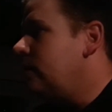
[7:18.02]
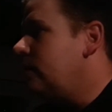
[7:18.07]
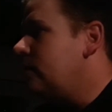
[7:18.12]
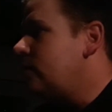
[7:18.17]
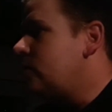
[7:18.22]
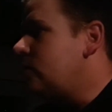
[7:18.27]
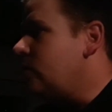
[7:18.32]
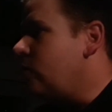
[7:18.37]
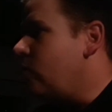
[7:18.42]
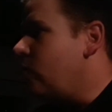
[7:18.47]

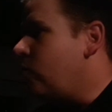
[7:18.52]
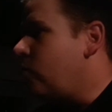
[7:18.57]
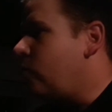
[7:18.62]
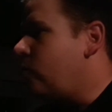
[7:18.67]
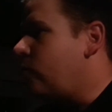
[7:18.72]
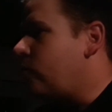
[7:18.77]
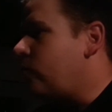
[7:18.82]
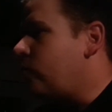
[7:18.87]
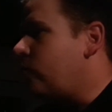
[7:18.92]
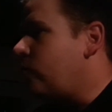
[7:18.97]
So,
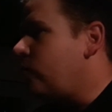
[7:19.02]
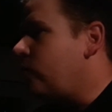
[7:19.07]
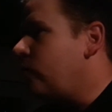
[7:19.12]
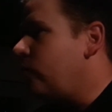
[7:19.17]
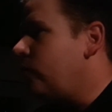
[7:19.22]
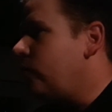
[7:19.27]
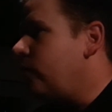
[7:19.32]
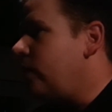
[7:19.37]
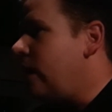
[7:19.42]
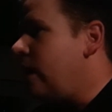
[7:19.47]

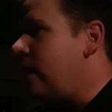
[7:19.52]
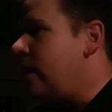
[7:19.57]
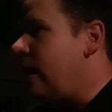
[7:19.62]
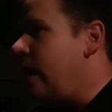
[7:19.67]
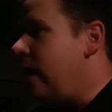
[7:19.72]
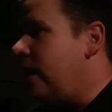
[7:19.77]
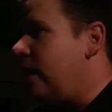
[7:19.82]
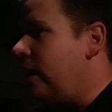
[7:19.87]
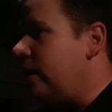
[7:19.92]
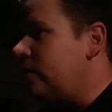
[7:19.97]

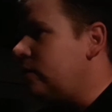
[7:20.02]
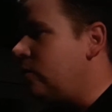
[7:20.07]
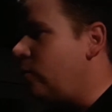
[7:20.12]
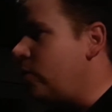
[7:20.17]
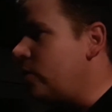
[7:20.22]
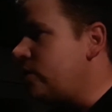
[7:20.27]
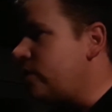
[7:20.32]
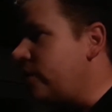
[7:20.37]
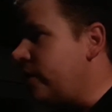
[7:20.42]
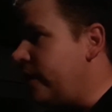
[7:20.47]
I don't know
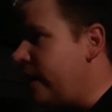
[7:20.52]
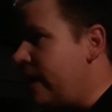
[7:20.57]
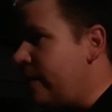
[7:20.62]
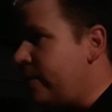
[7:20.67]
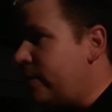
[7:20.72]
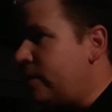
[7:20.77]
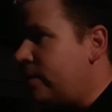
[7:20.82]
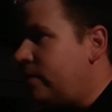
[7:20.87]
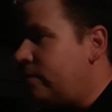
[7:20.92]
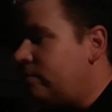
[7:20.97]
what's going to
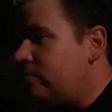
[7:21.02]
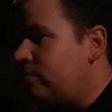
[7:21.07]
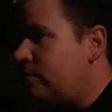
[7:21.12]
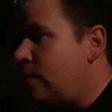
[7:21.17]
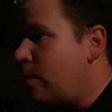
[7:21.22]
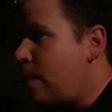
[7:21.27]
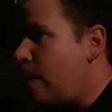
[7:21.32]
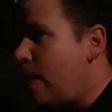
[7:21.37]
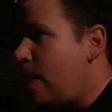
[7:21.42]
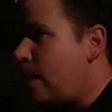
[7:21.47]
happen.
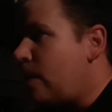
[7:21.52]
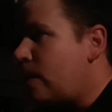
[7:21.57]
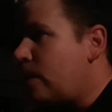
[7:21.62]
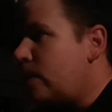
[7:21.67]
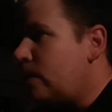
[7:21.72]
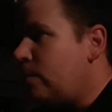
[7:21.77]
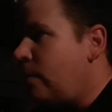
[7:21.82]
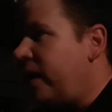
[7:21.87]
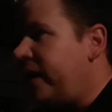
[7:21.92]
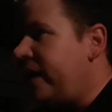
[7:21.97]

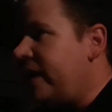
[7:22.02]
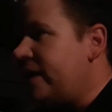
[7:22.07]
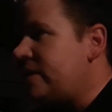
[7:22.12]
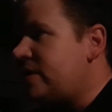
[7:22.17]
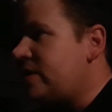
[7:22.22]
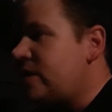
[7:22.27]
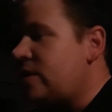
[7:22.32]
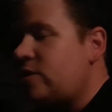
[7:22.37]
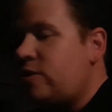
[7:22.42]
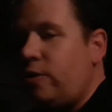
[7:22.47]
My
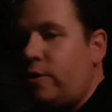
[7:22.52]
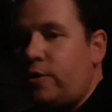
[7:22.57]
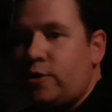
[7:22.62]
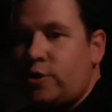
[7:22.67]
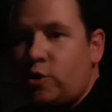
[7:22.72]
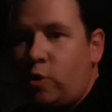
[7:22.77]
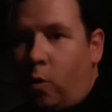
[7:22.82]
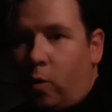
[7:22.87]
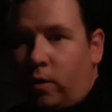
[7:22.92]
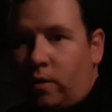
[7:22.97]
guess is as good
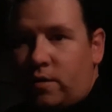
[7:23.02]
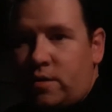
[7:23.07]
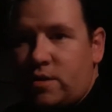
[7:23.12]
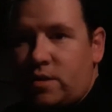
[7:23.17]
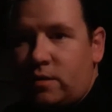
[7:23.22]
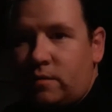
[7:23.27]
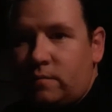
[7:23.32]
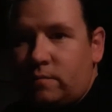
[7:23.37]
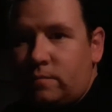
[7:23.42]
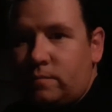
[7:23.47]
as yours.